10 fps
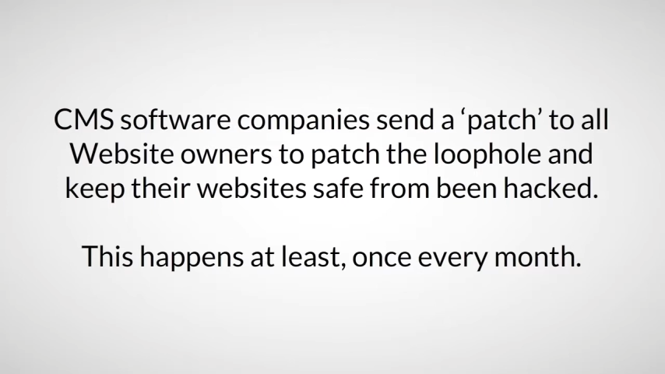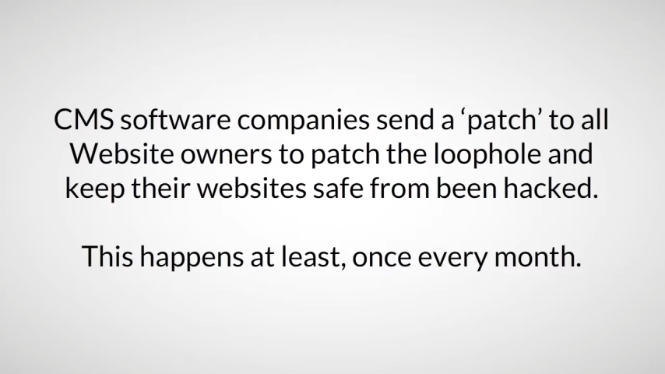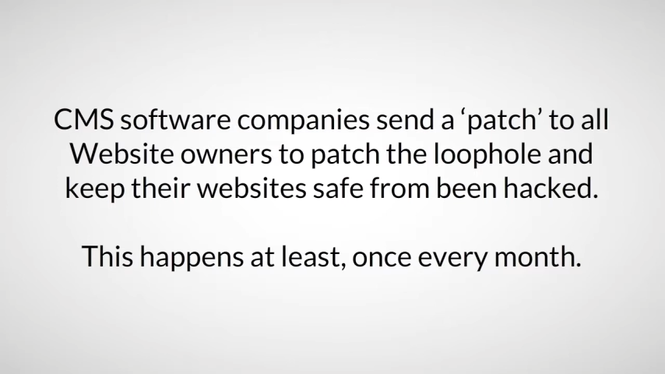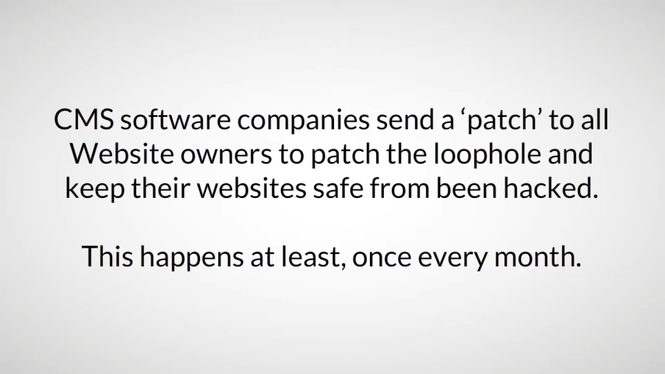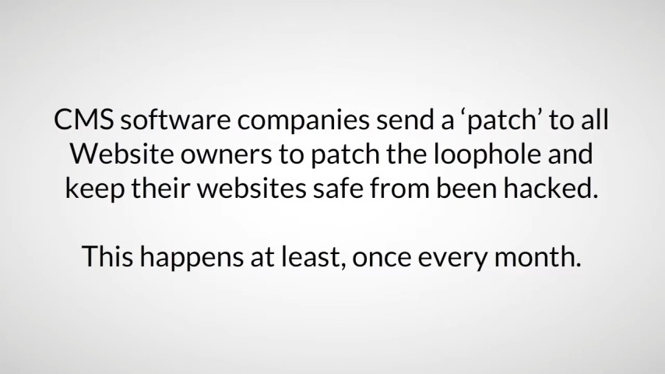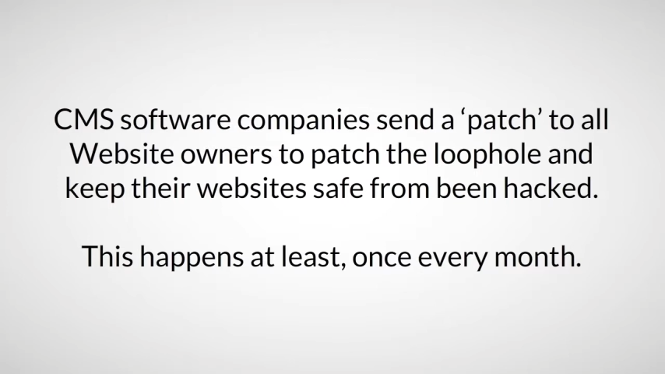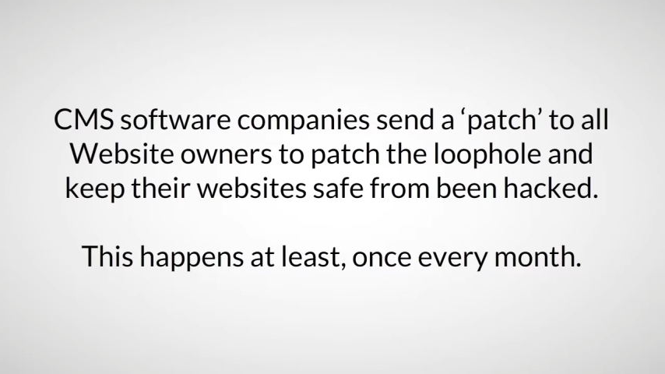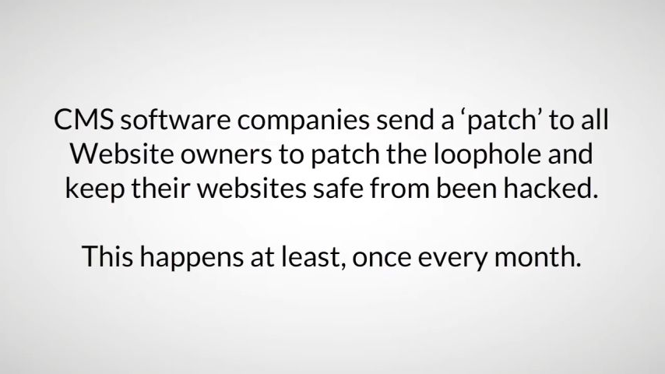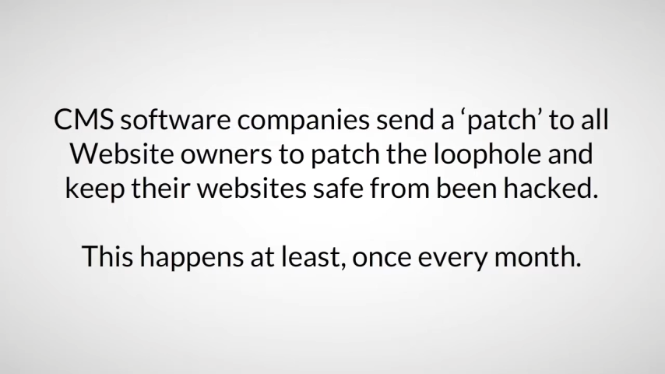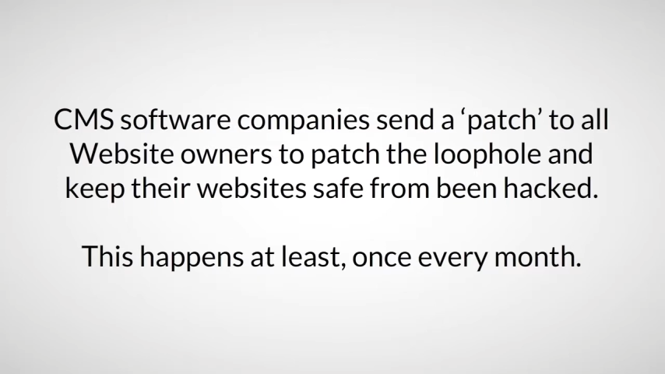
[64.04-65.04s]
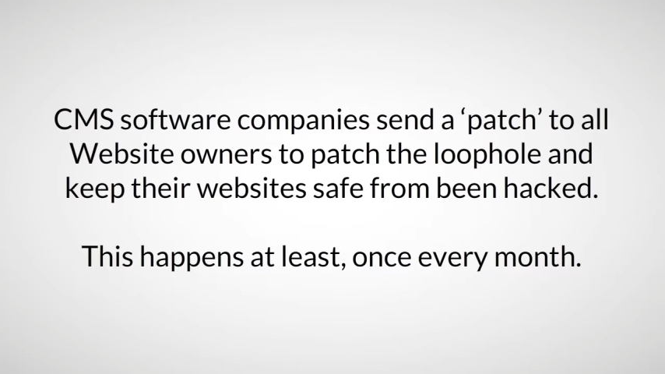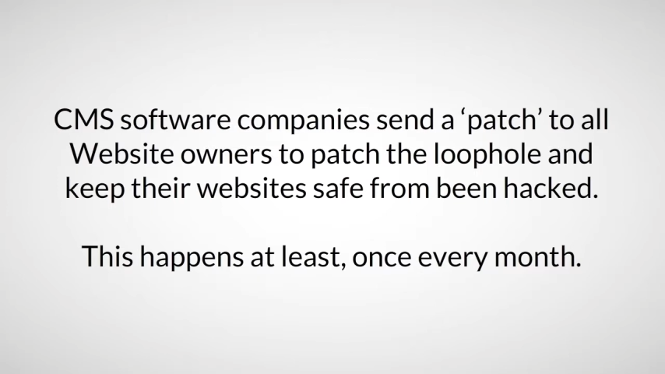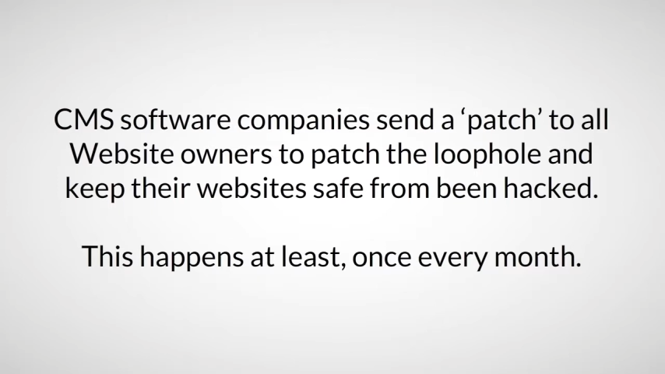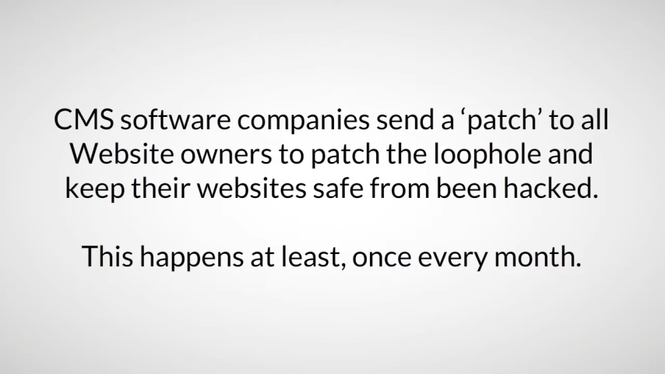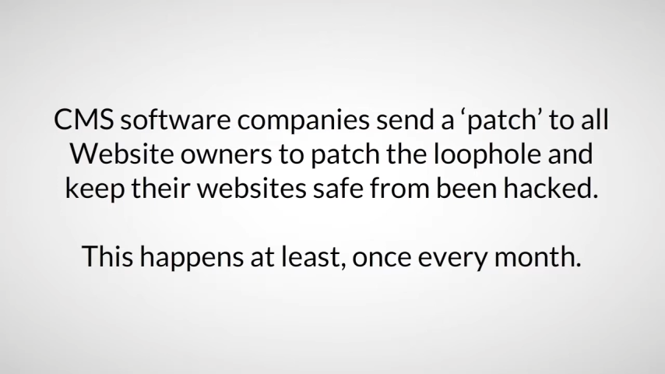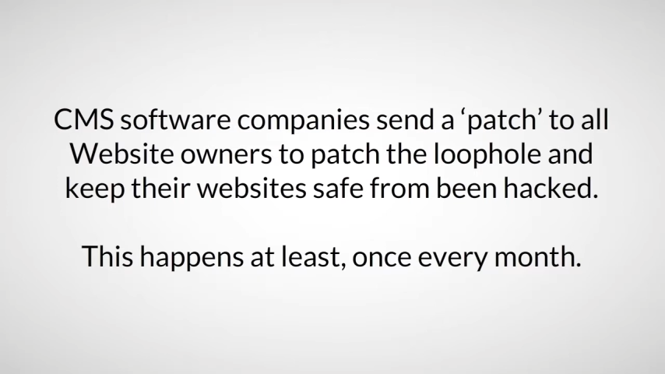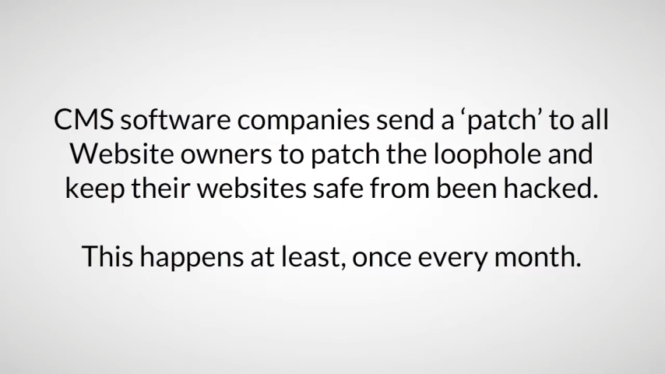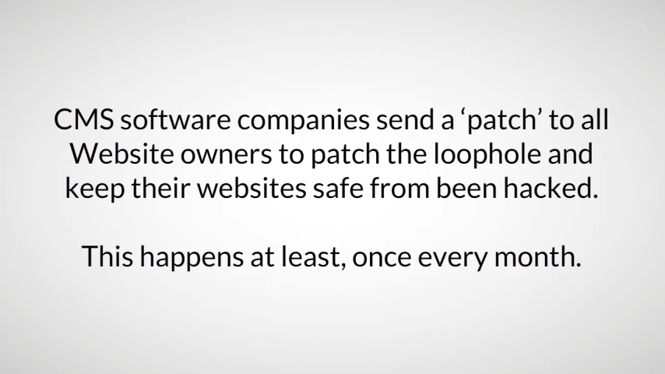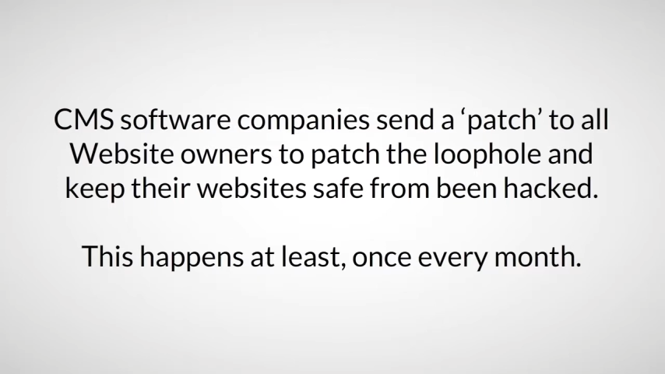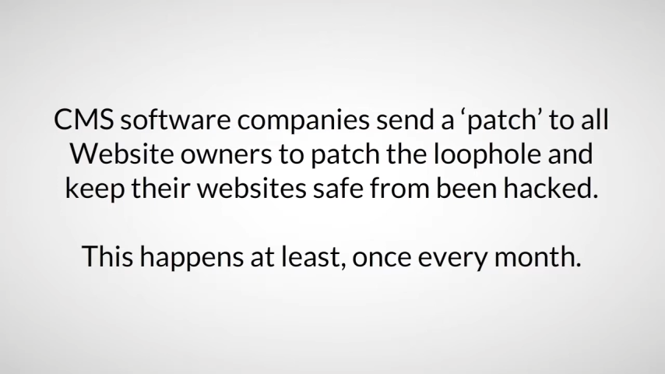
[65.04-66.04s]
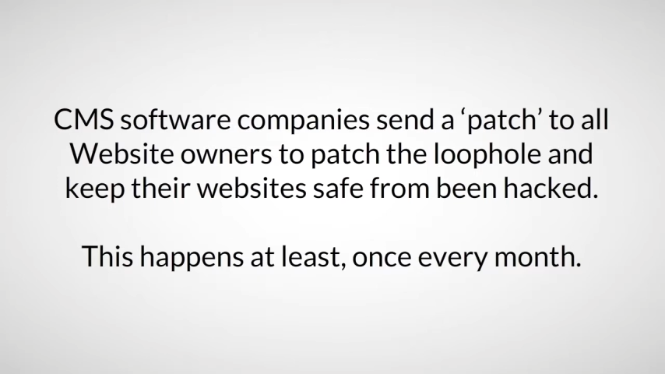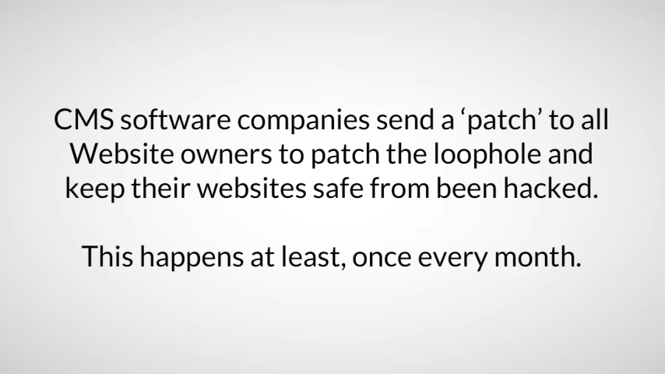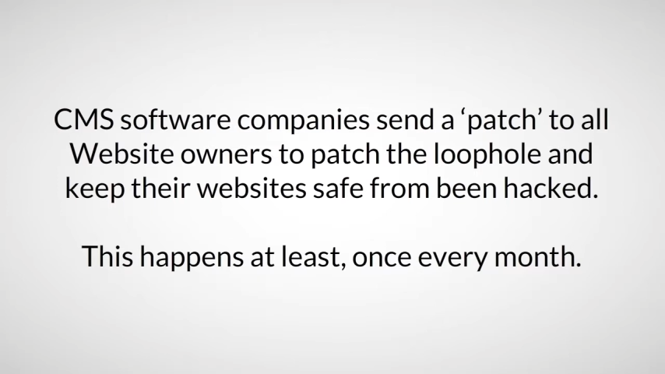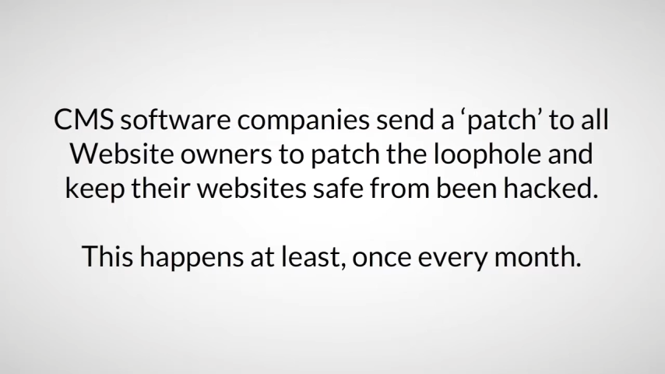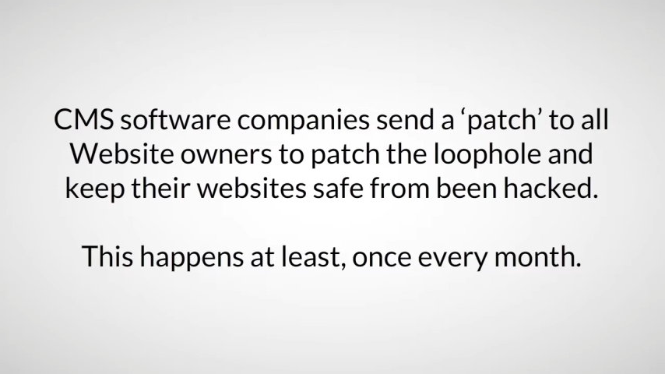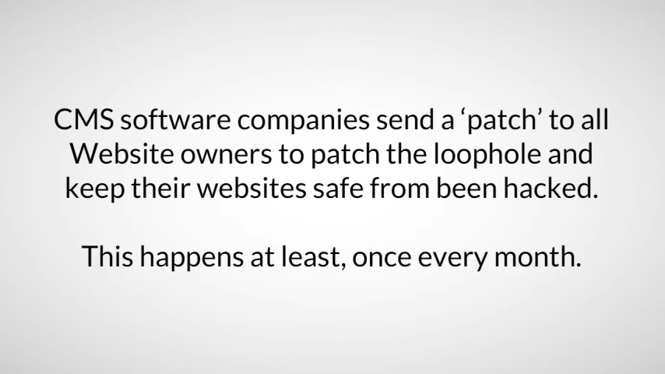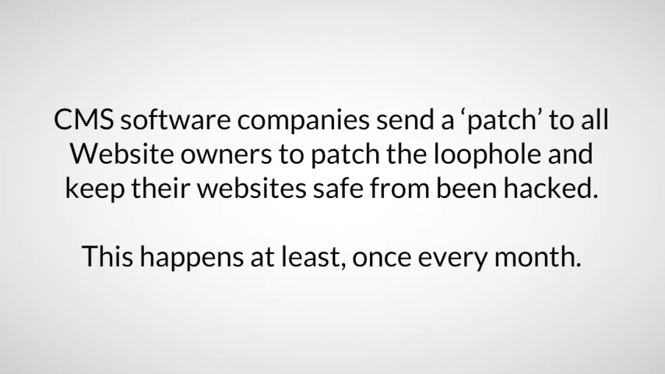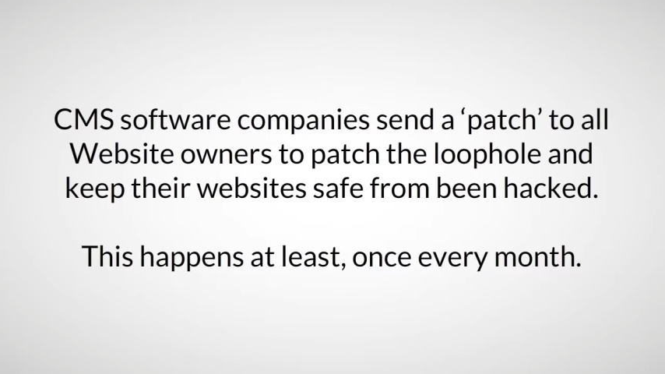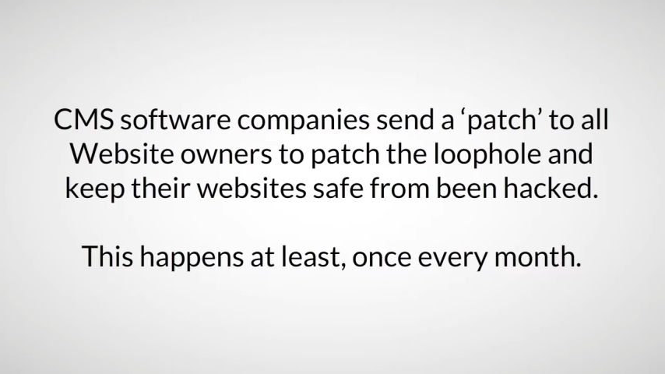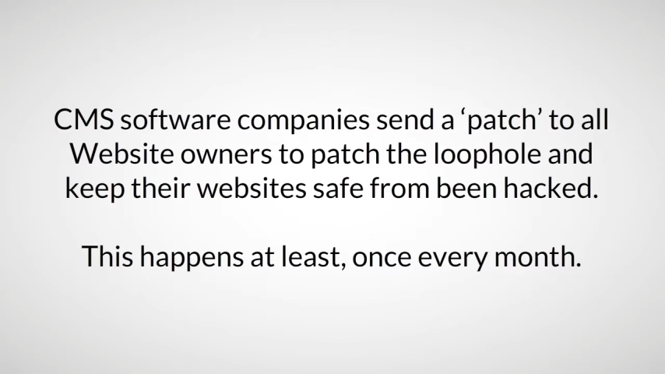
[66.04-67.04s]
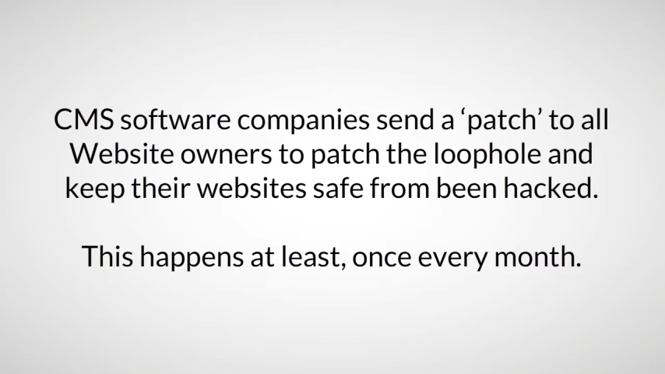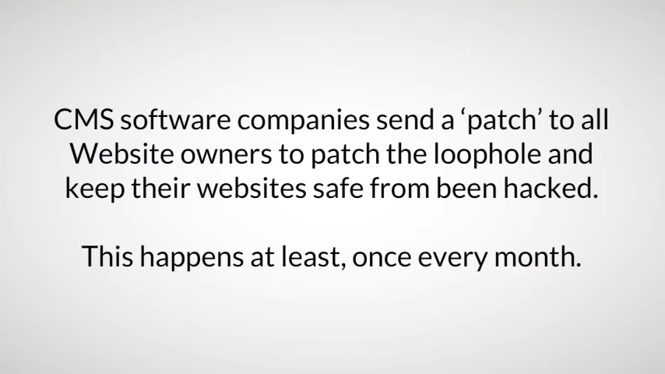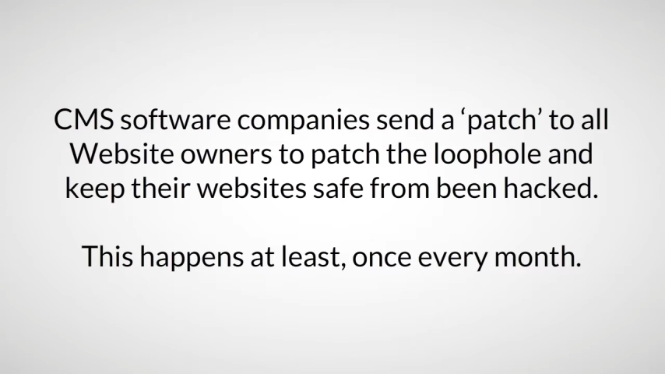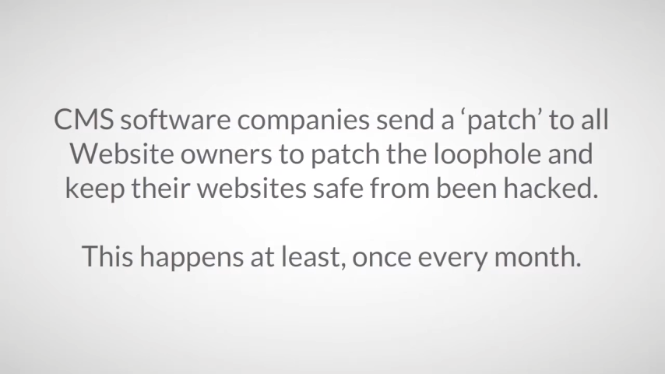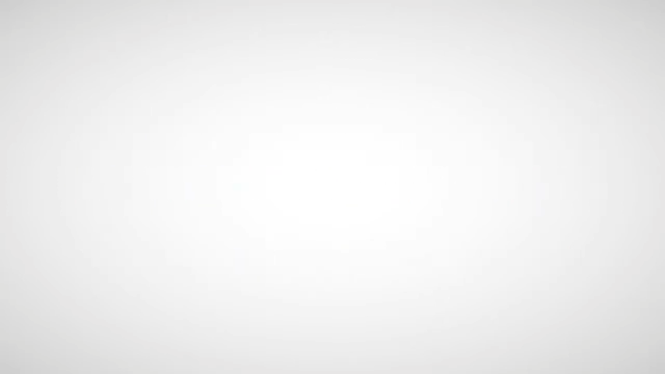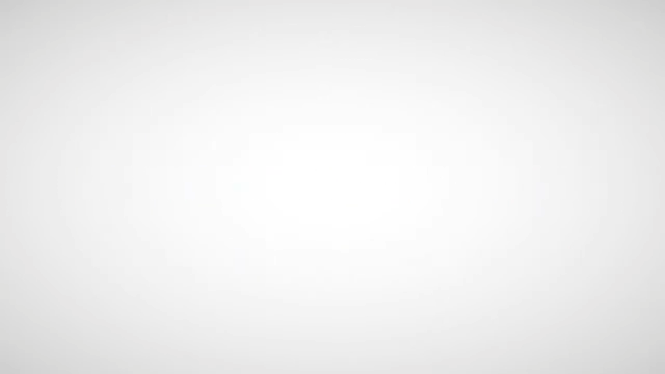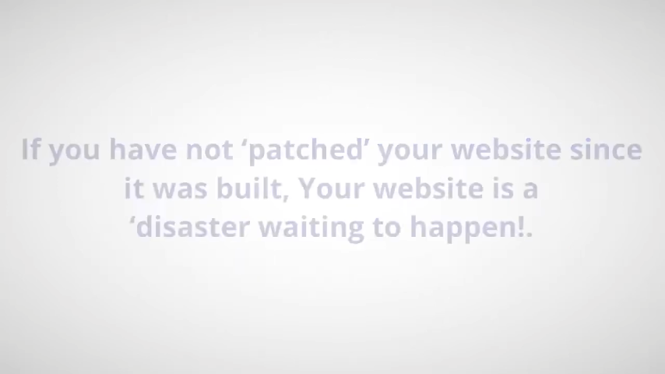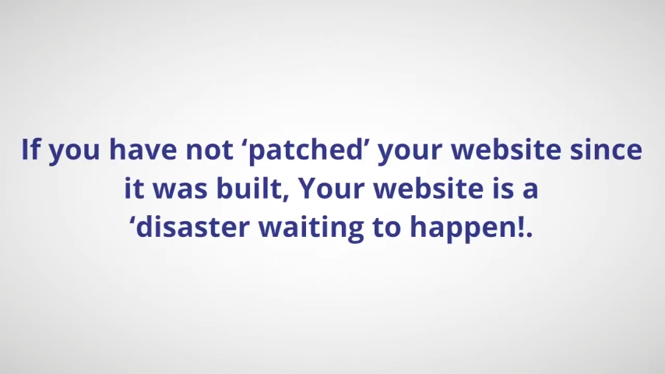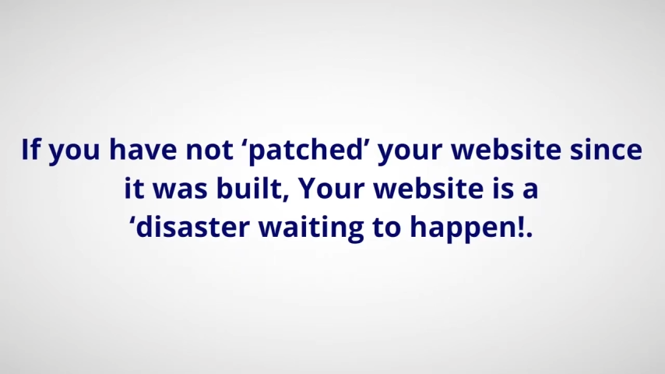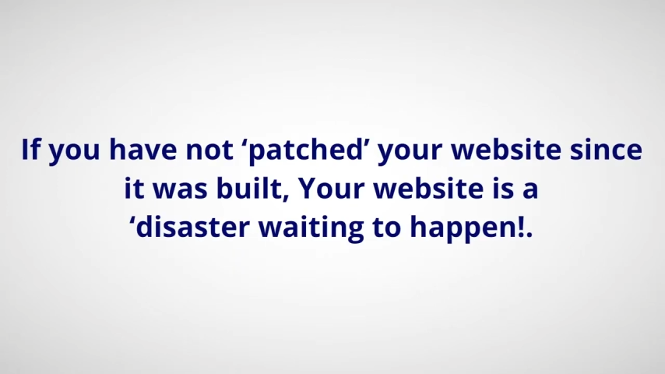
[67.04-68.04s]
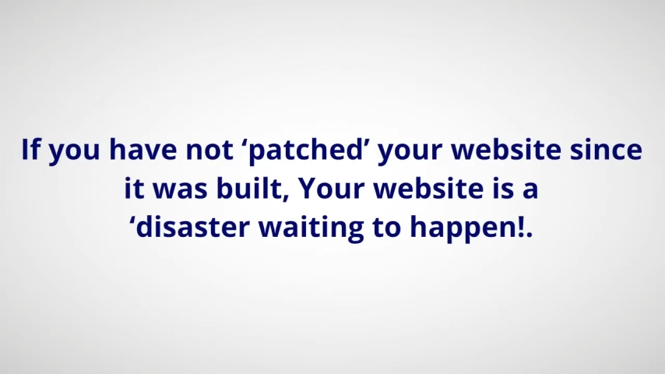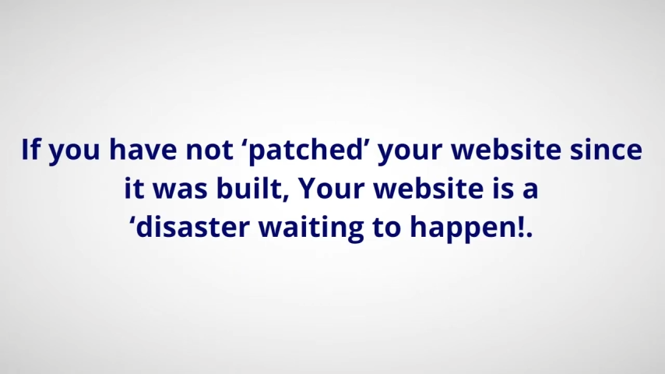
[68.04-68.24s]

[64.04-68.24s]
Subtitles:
Nobody's mouth can be seen.